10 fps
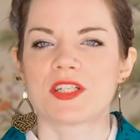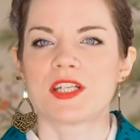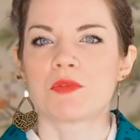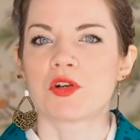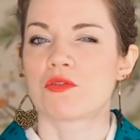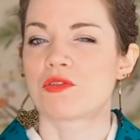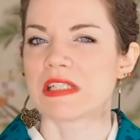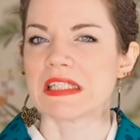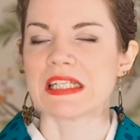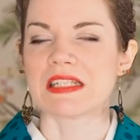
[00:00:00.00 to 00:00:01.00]
kimono
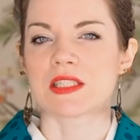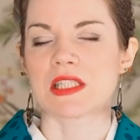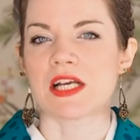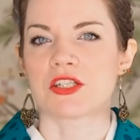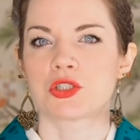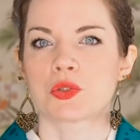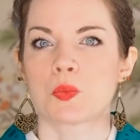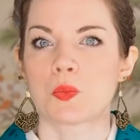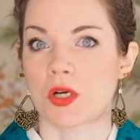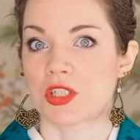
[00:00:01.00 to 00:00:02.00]
cleaning
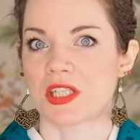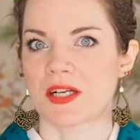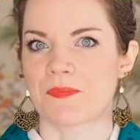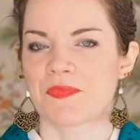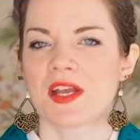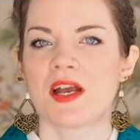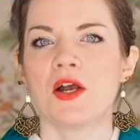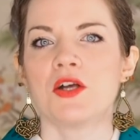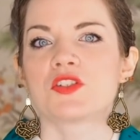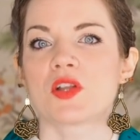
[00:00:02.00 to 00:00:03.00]
/ washing.
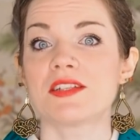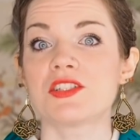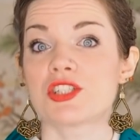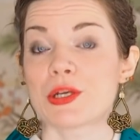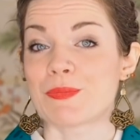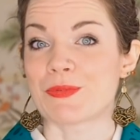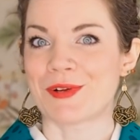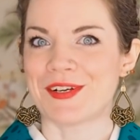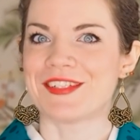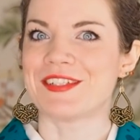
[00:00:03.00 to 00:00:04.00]
So let's jump
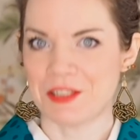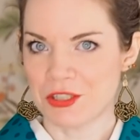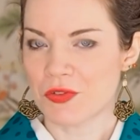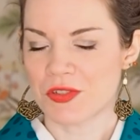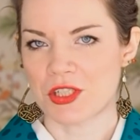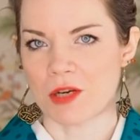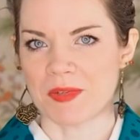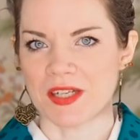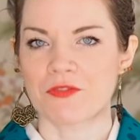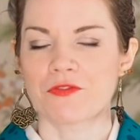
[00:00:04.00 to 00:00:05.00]
right into the
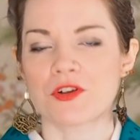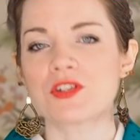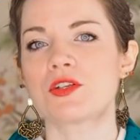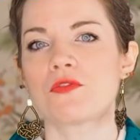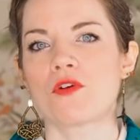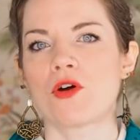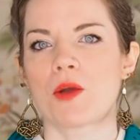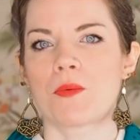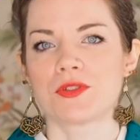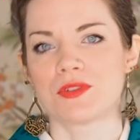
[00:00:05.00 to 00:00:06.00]
topic. First of all, I
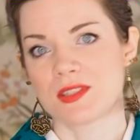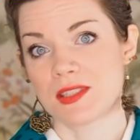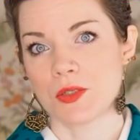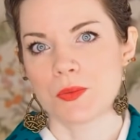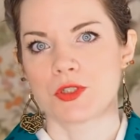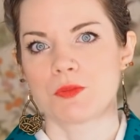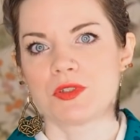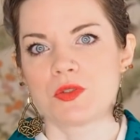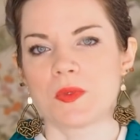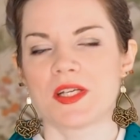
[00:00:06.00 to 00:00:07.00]
want to distinguish
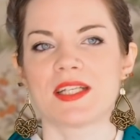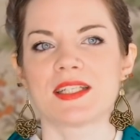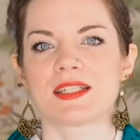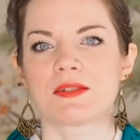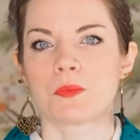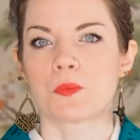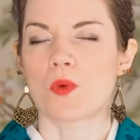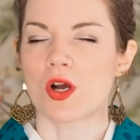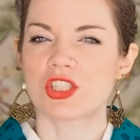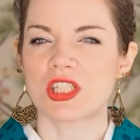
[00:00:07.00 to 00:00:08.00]
between
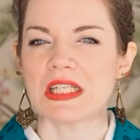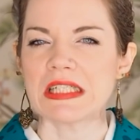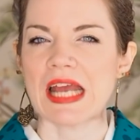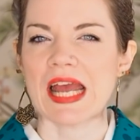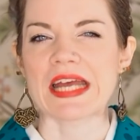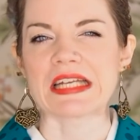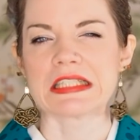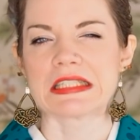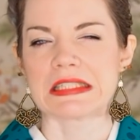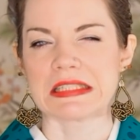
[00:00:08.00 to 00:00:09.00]
washing
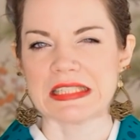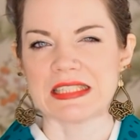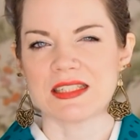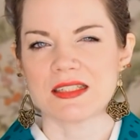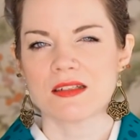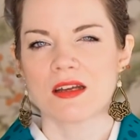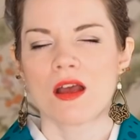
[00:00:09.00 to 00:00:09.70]
and cleaning.